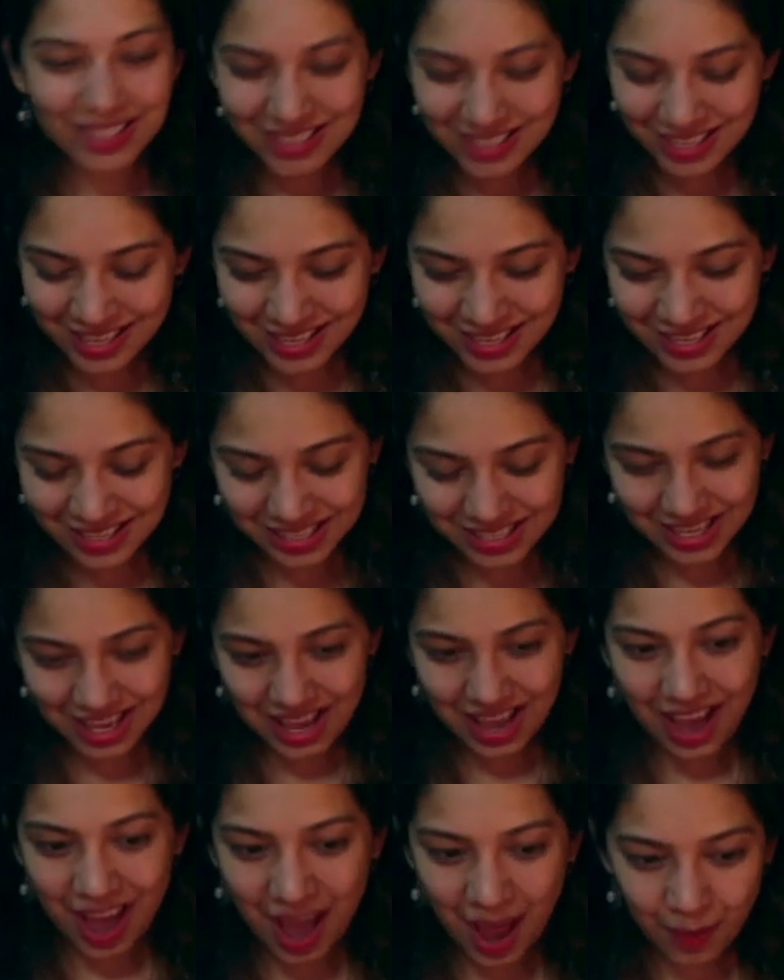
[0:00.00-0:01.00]
is
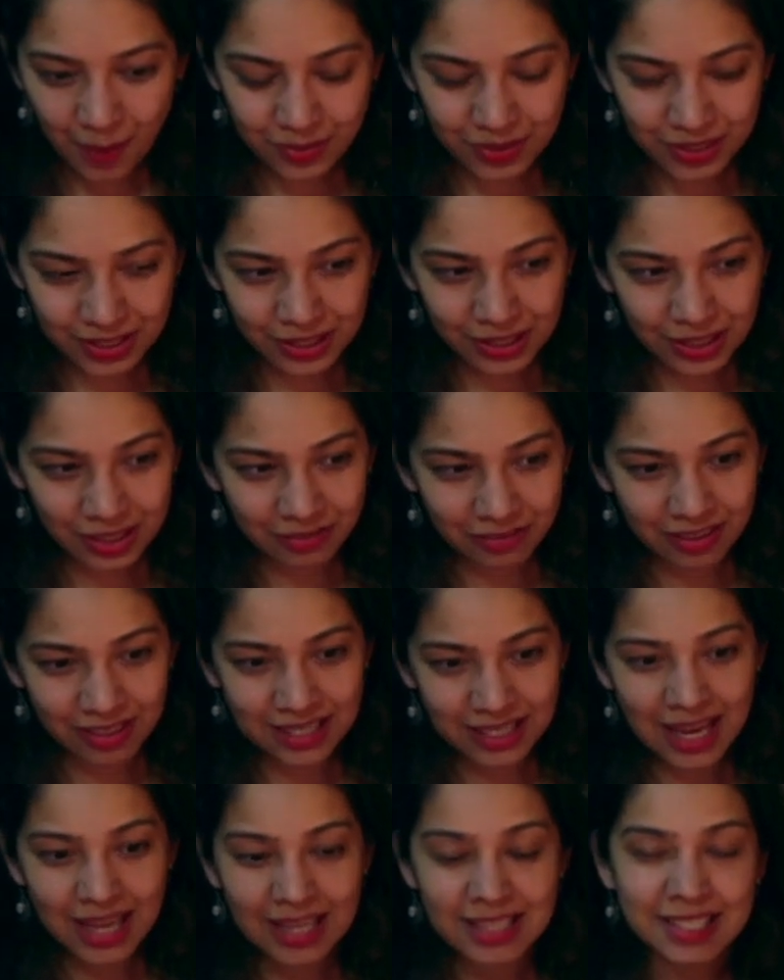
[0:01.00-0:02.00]
absolutely
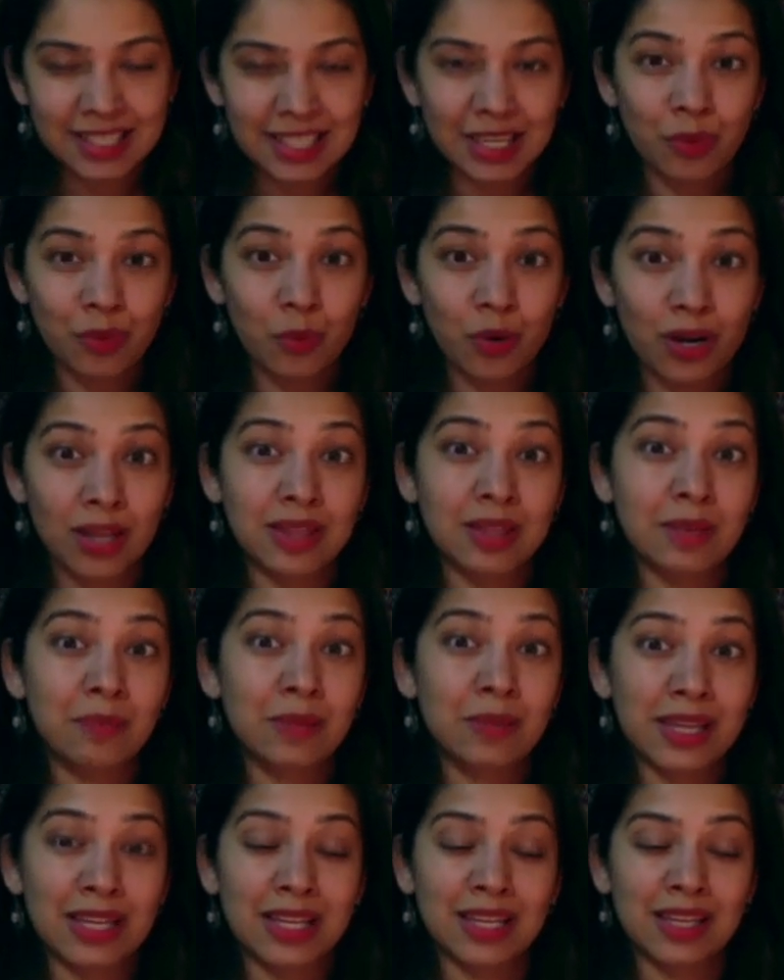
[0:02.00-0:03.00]
fantastic. When in the
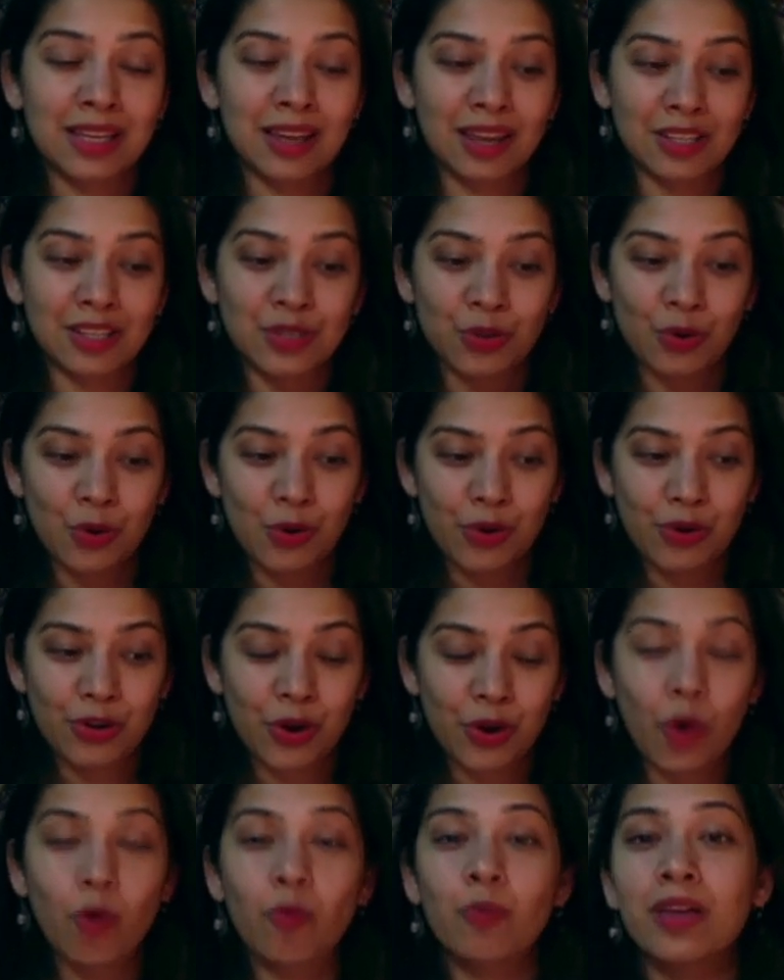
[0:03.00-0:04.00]
beginning I saw
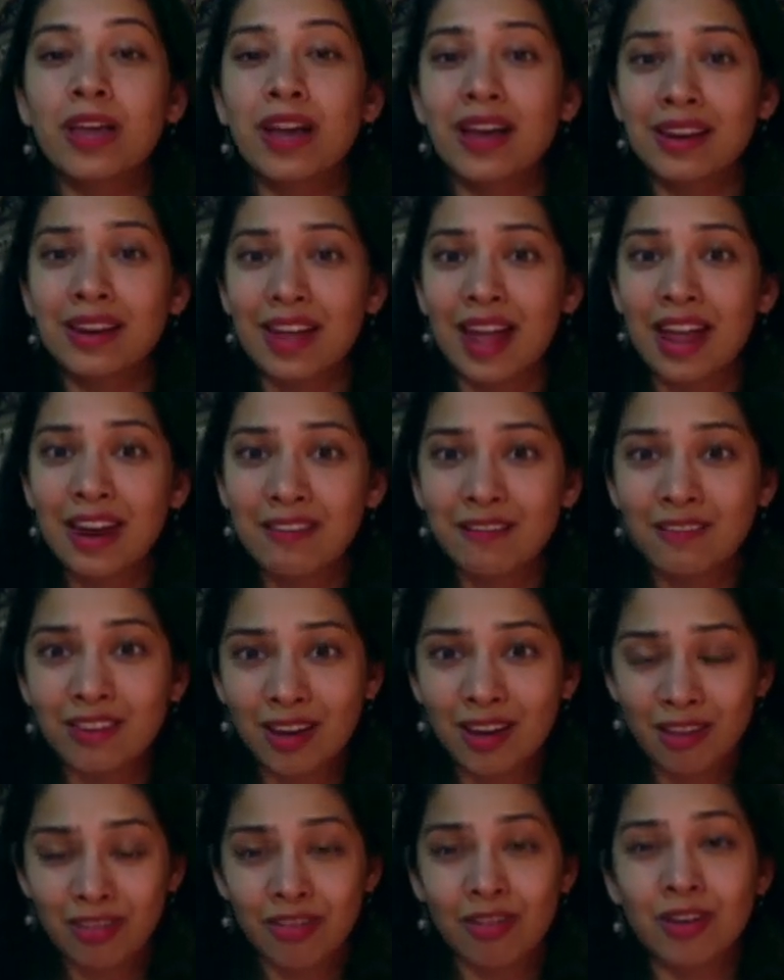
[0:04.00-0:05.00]
cornucopia and envy, I
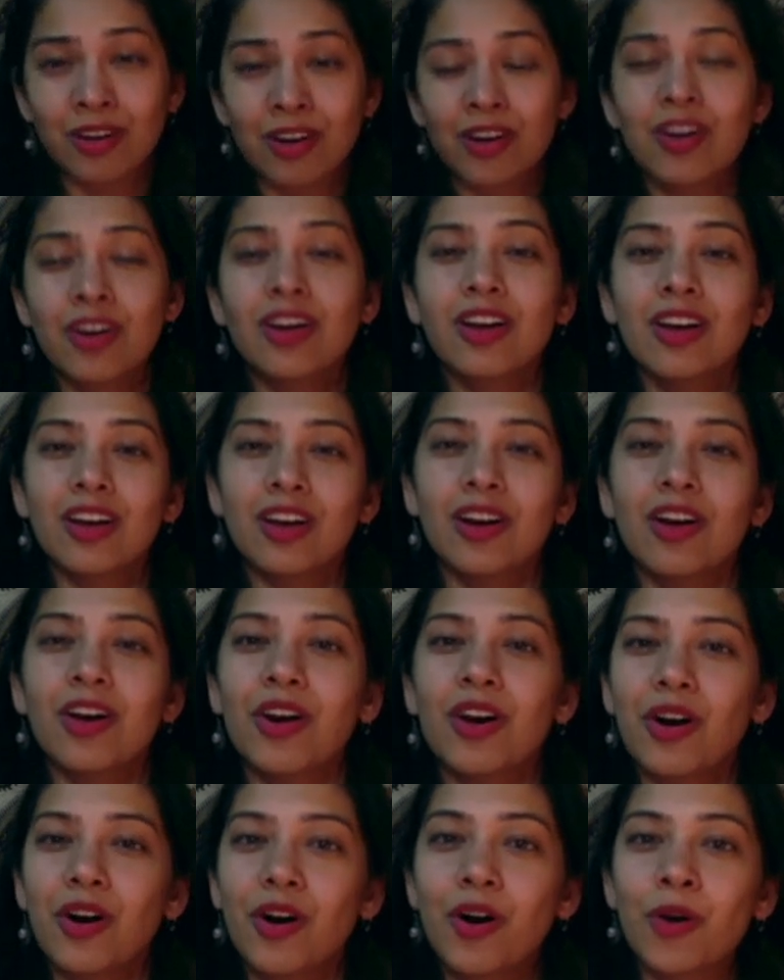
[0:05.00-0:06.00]
thought,
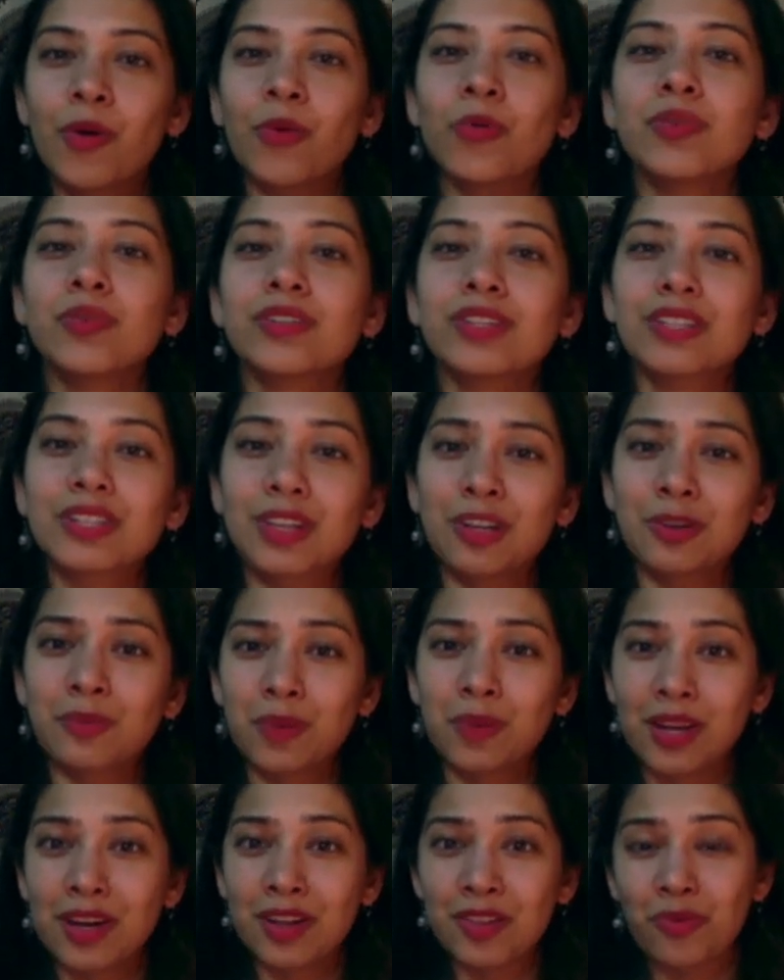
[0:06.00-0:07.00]
oh, this is going to be
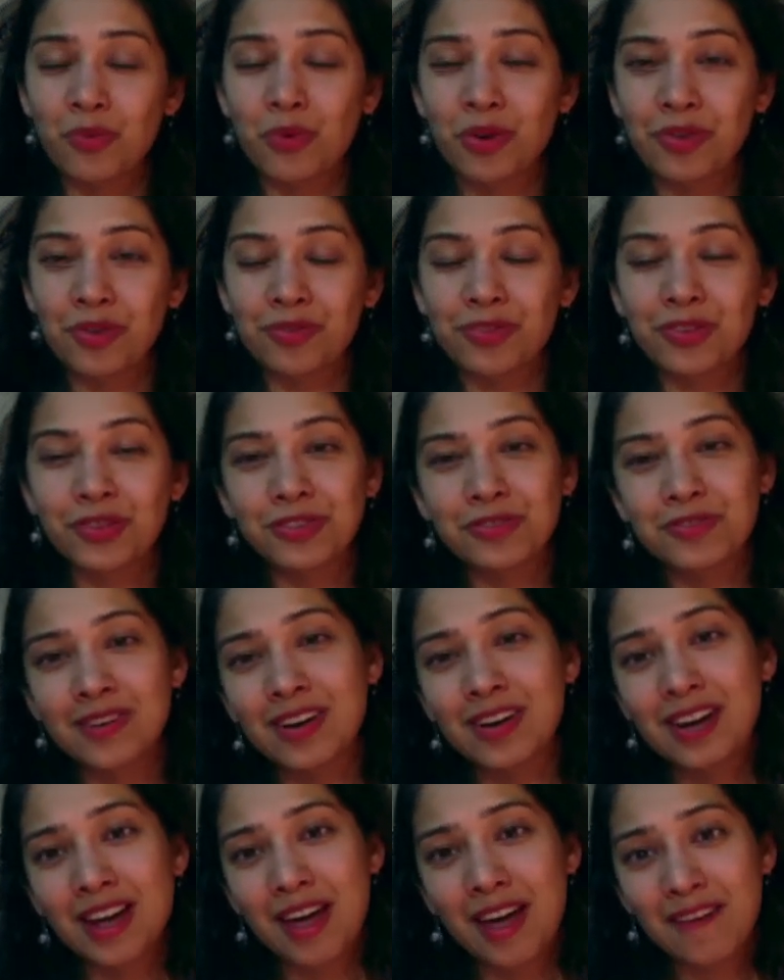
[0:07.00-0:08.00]
another one of those
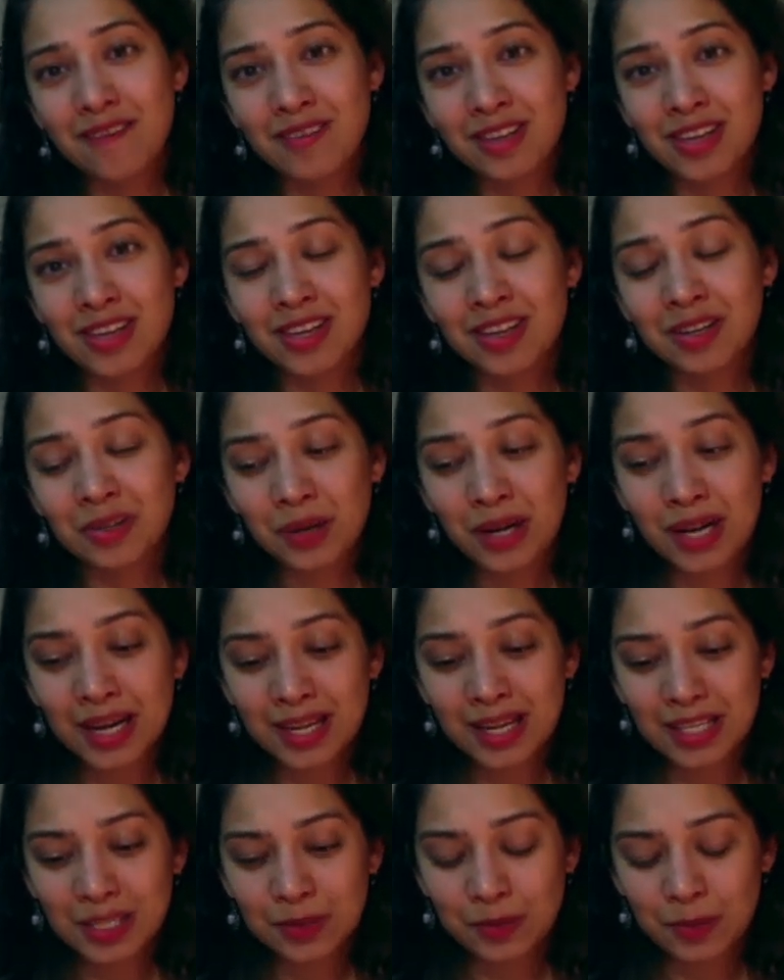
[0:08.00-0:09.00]
very heavy
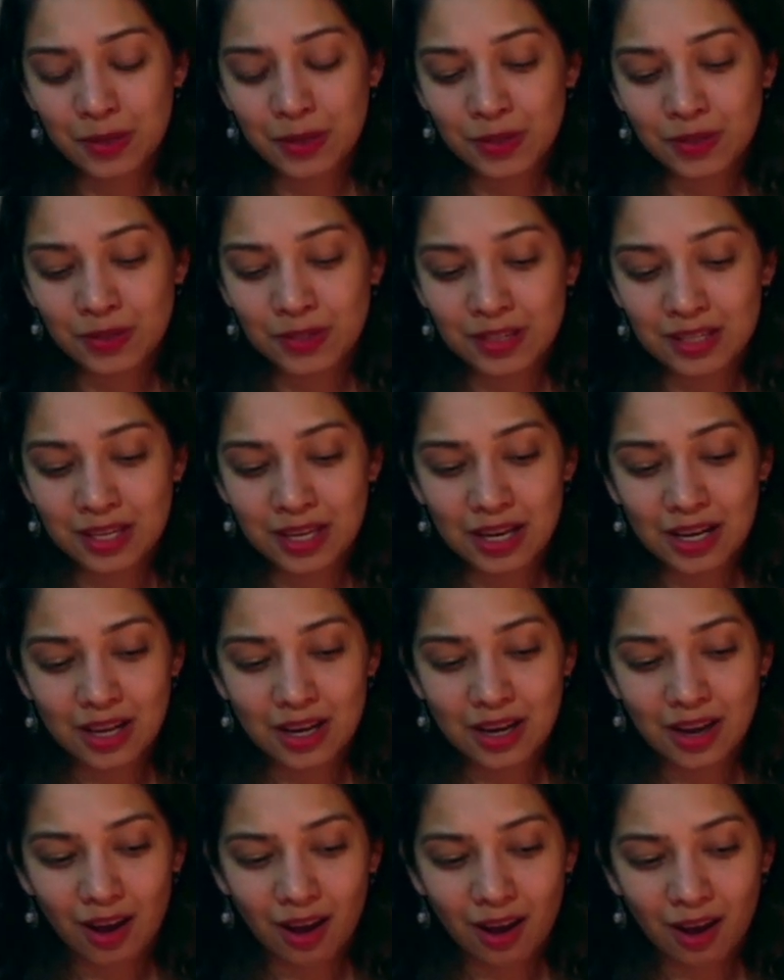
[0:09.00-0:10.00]
readings, because
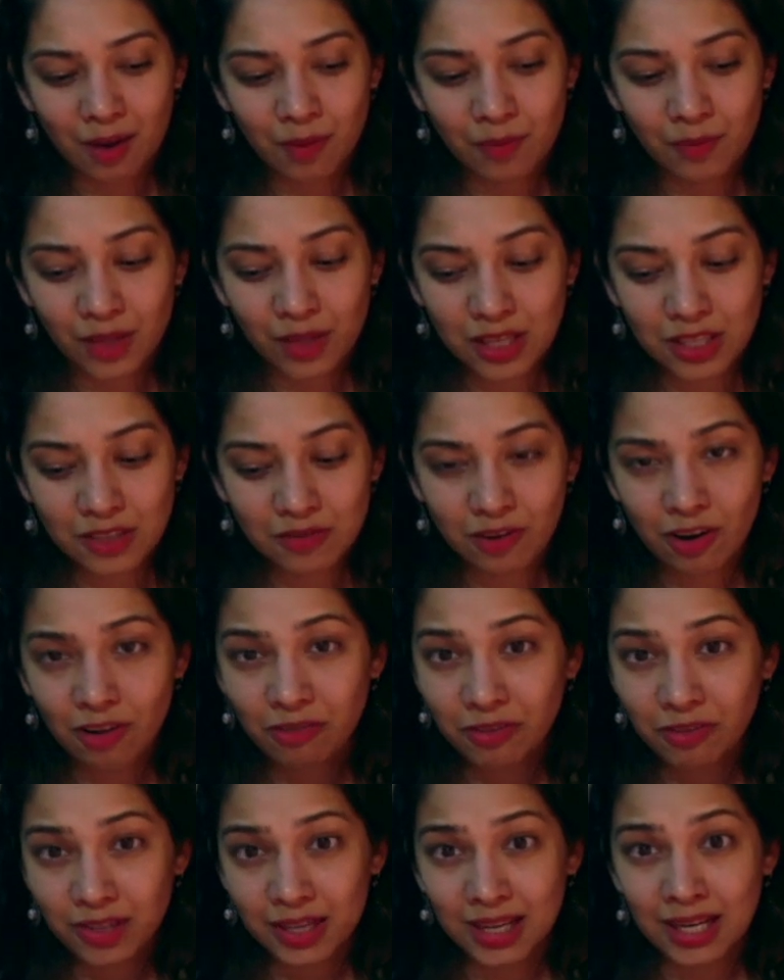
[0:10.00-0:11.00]
thus far
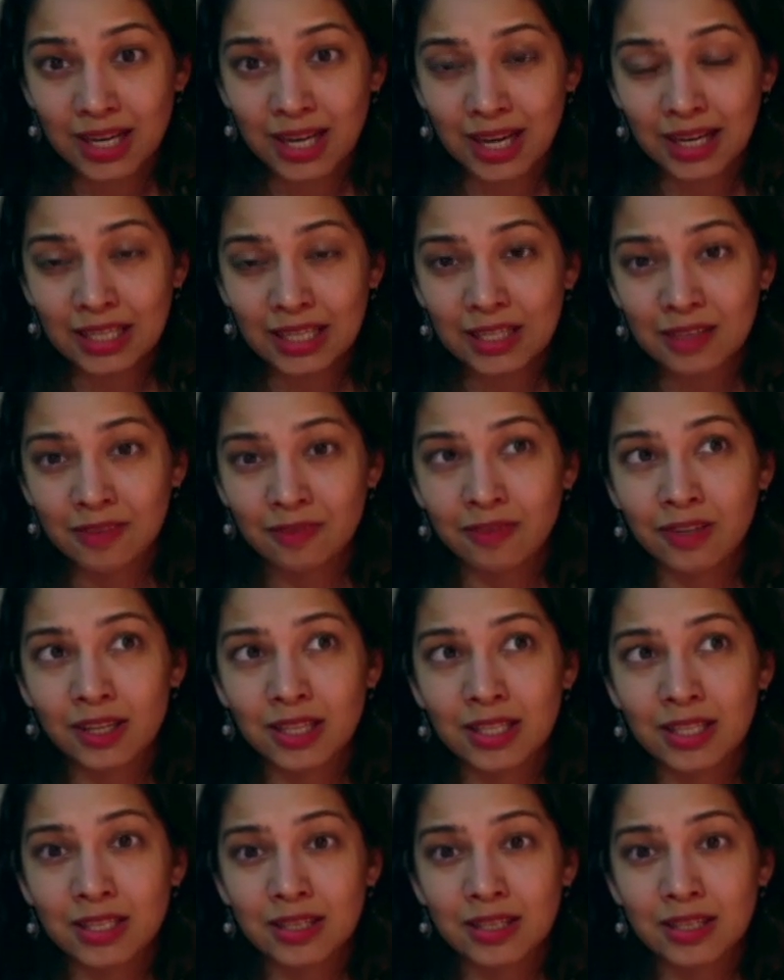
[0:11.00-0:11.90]
for the collective, it